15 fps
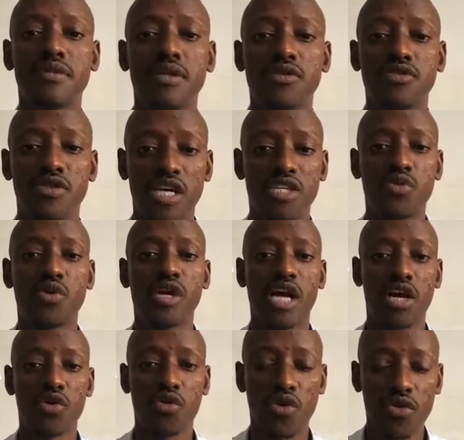so that we
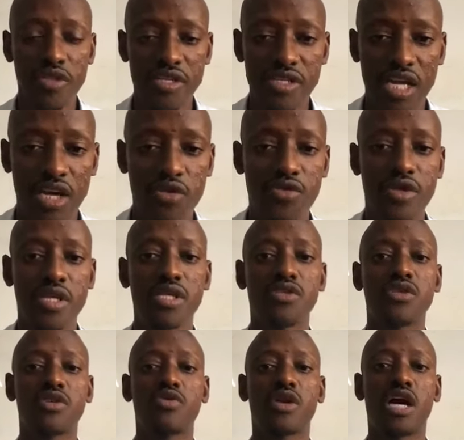can grow this country, so
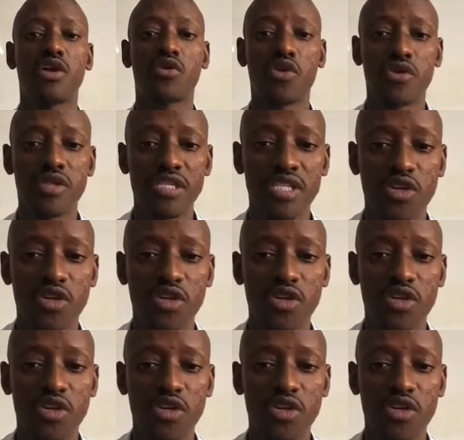that we can grow this